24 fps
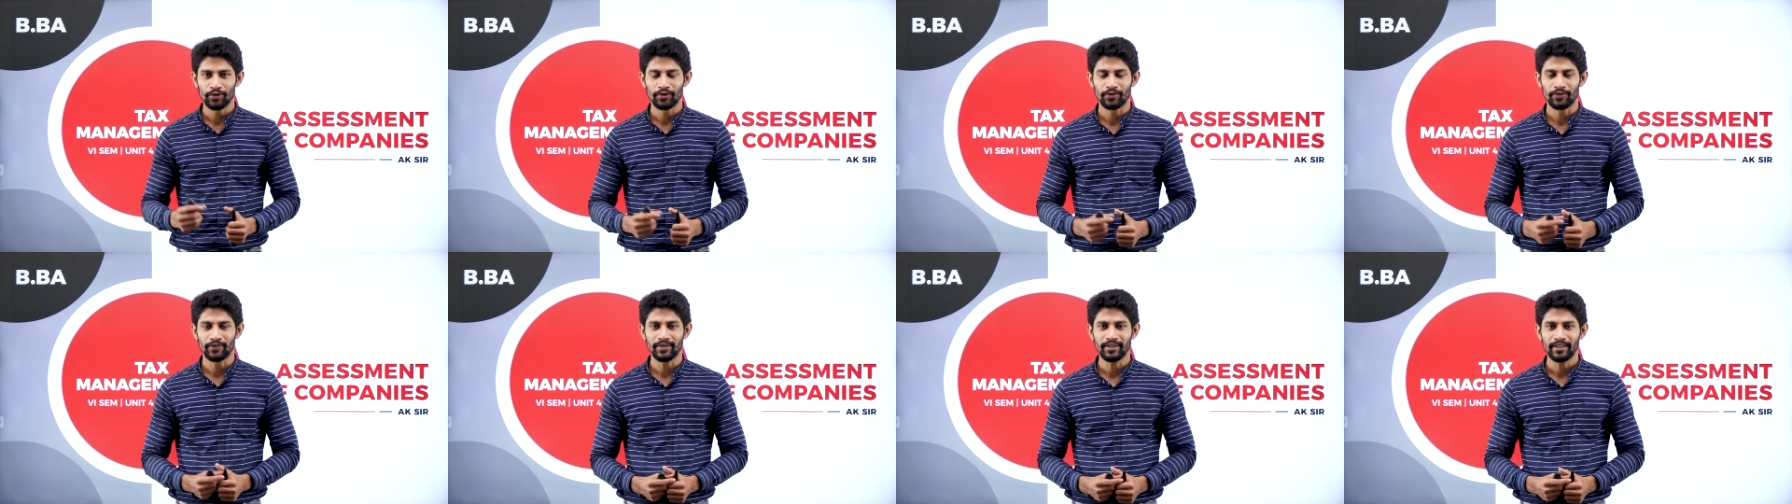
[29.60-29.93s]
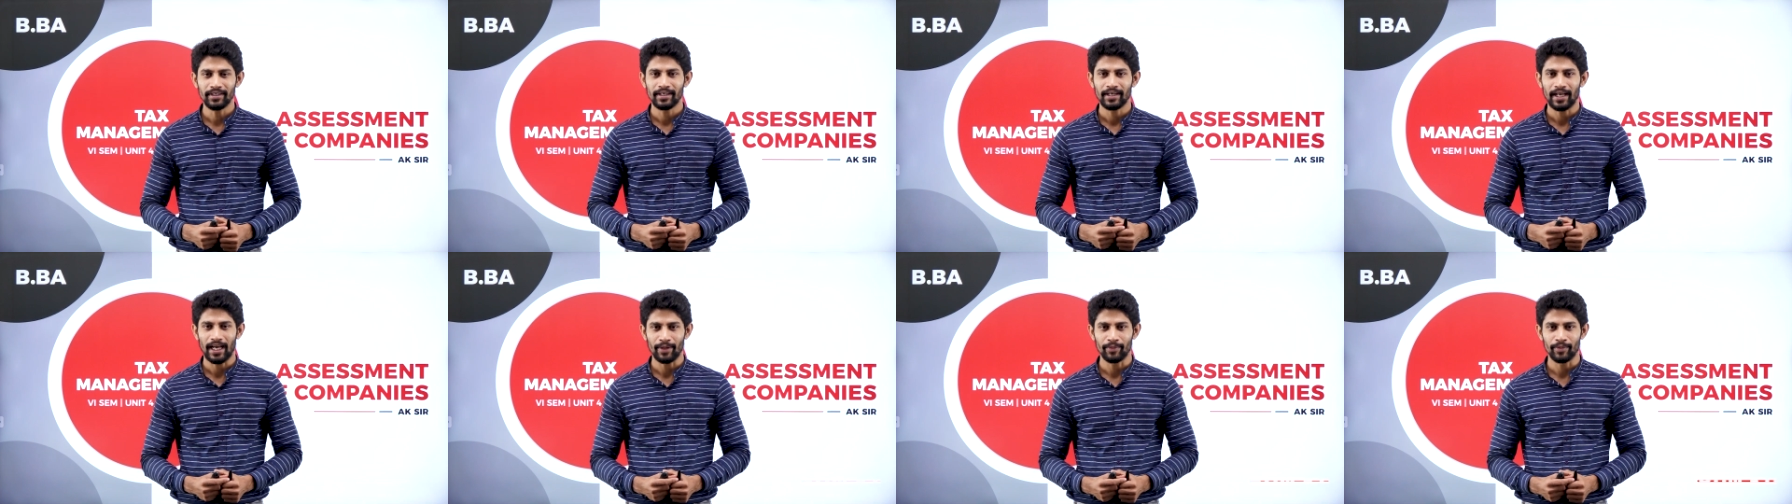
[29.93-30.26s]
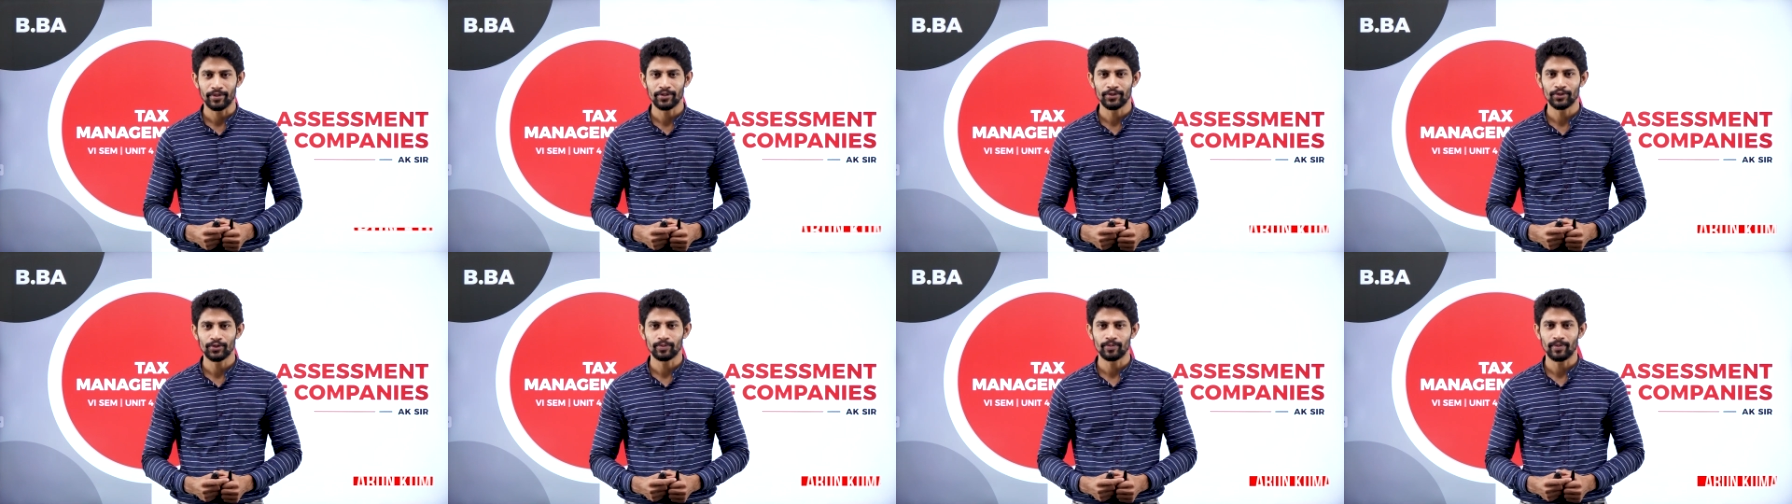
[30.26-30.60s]
everyone, I am
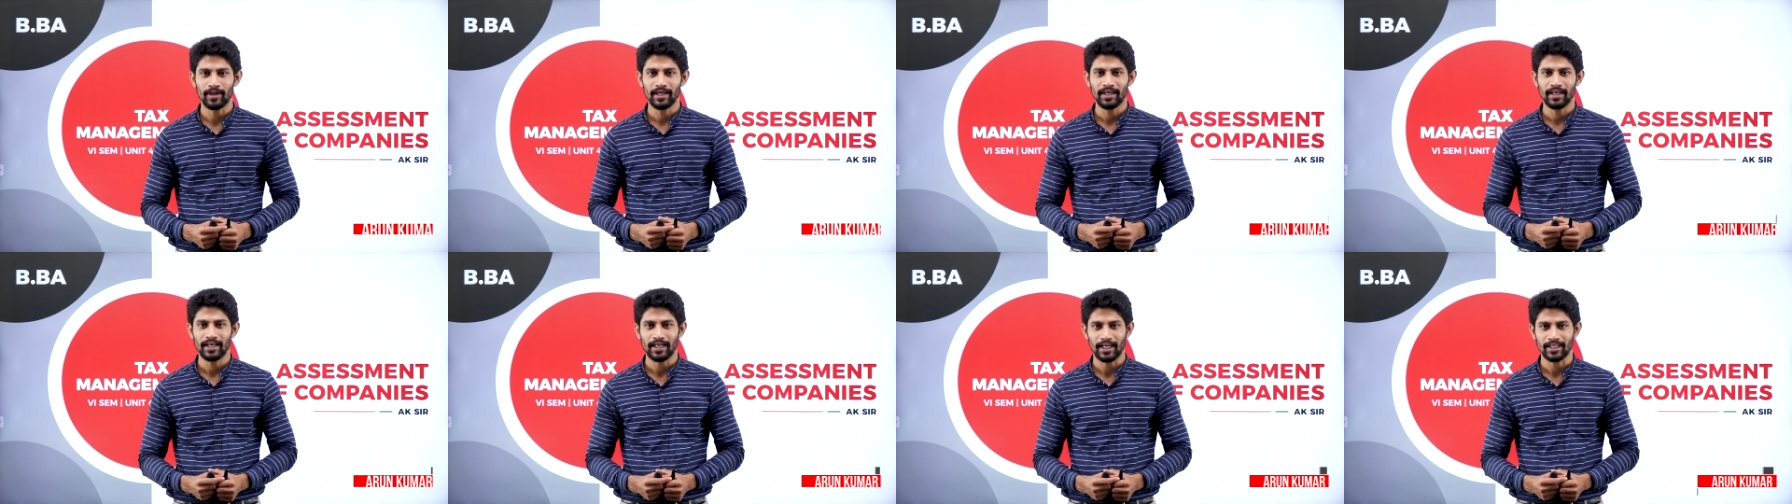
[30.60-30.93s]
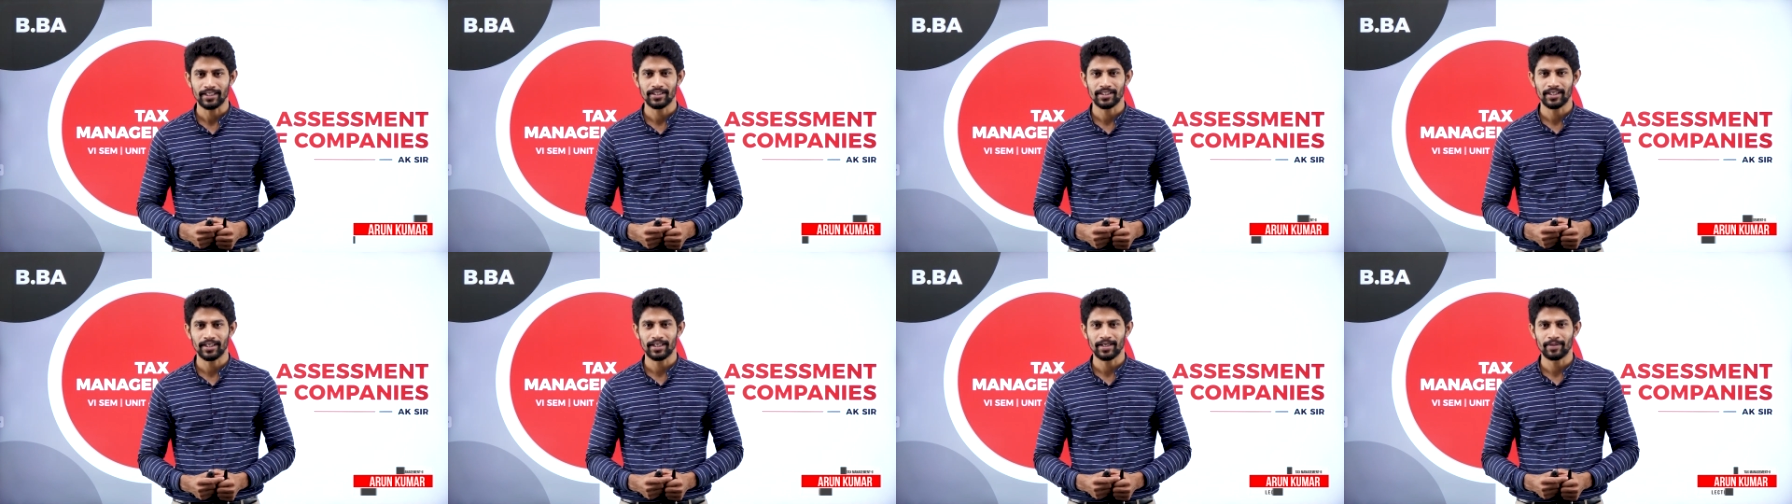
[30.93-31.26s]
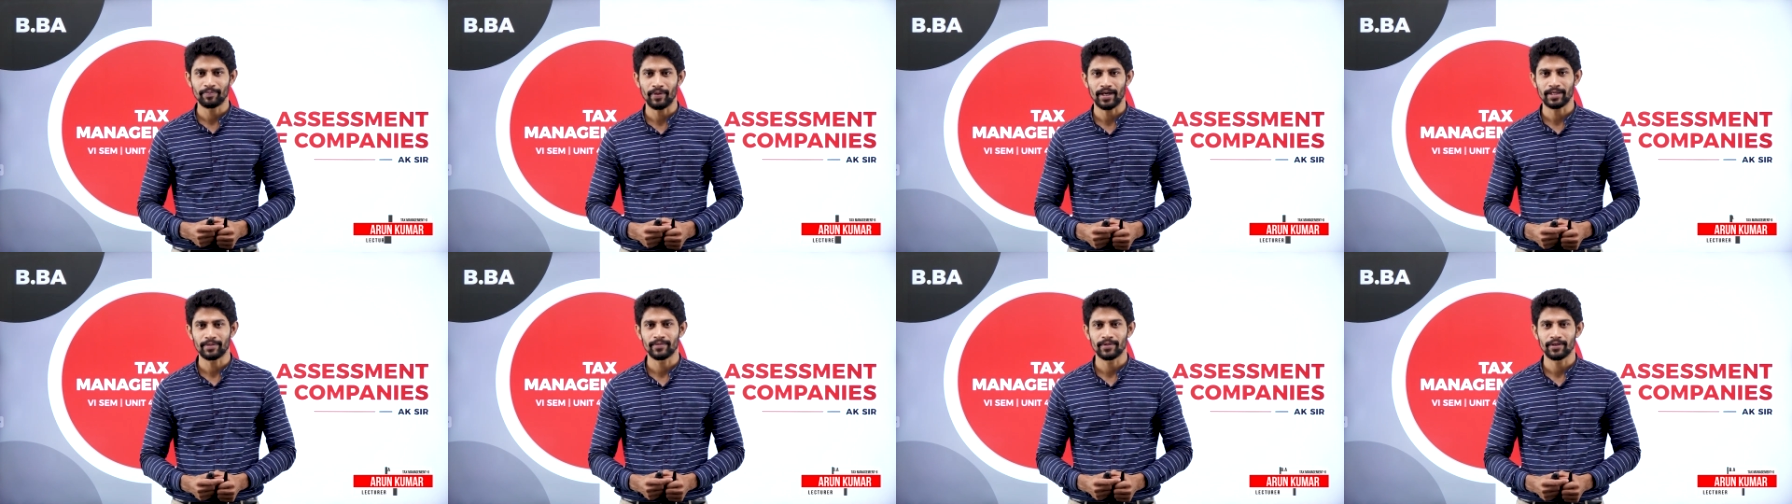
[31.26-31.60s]
Arun Kumar, lecturer in
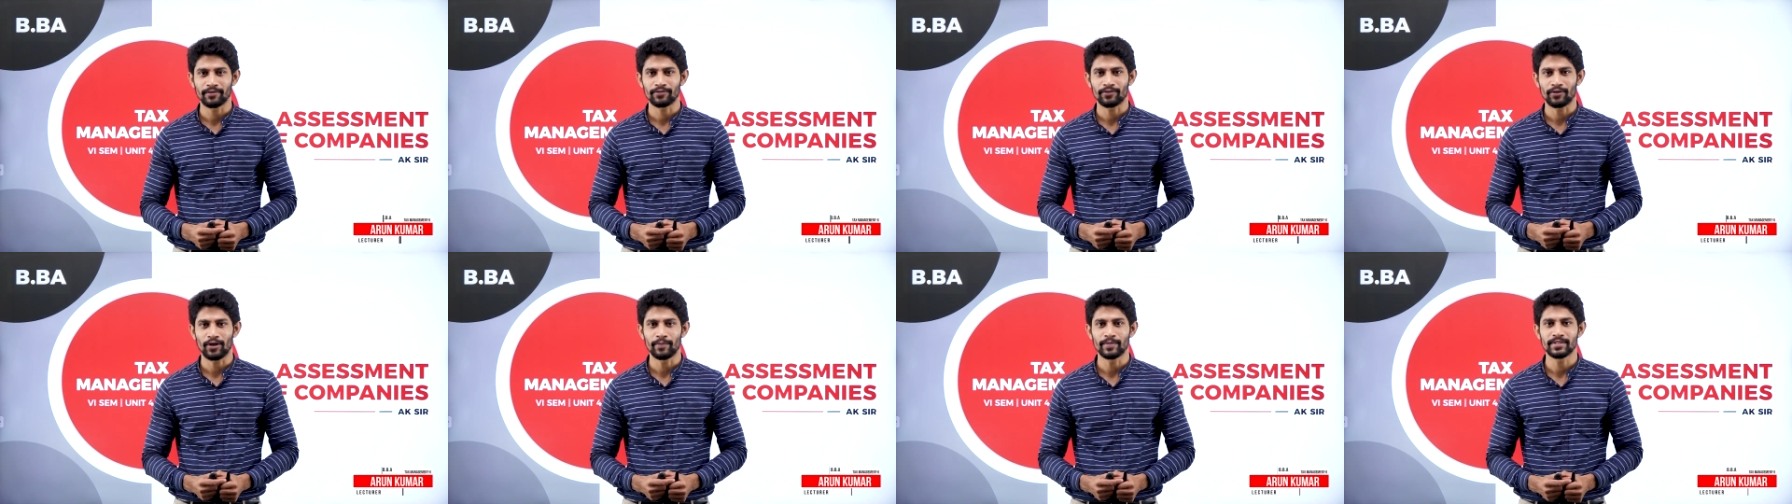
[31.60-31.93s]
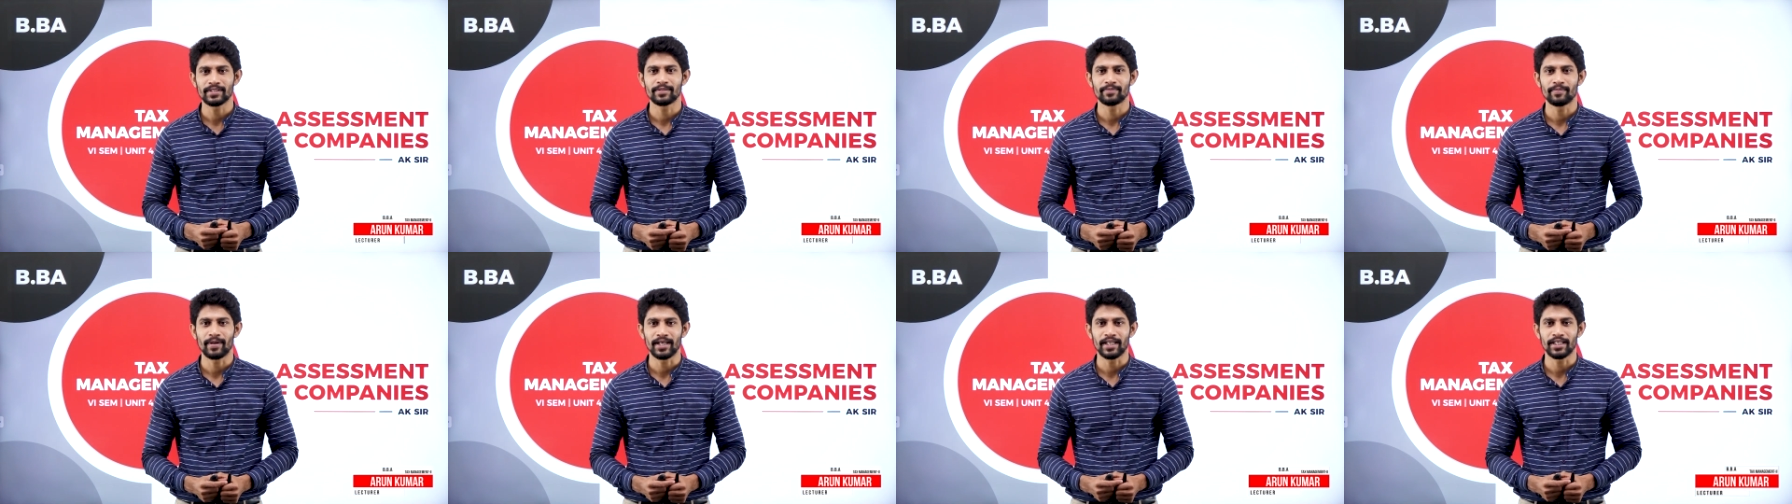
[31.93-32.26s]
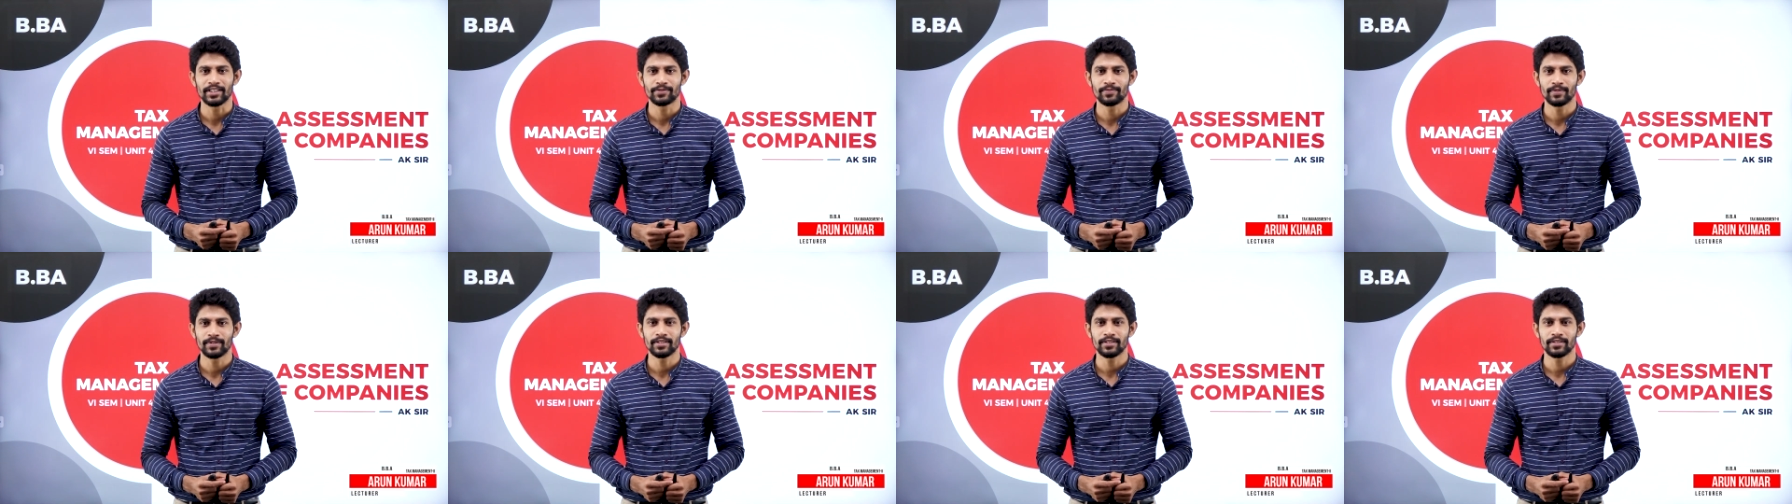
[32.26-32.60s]
Department of Commerce and
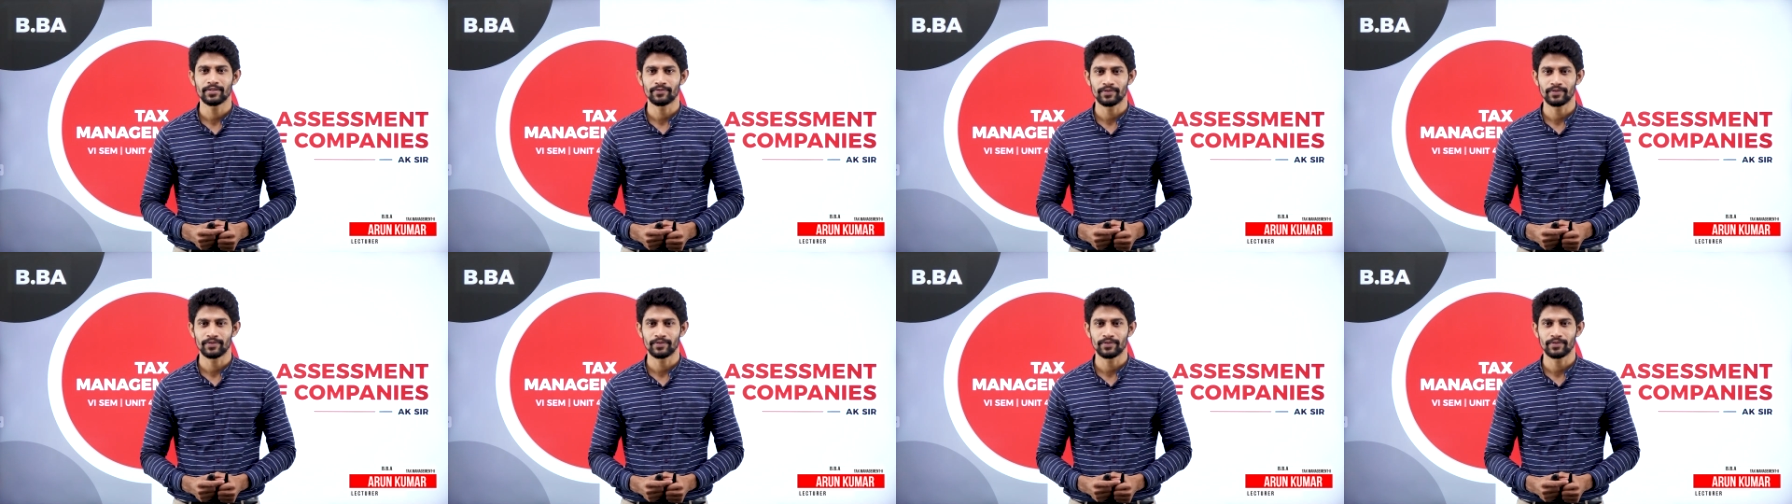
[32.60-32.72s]
Management,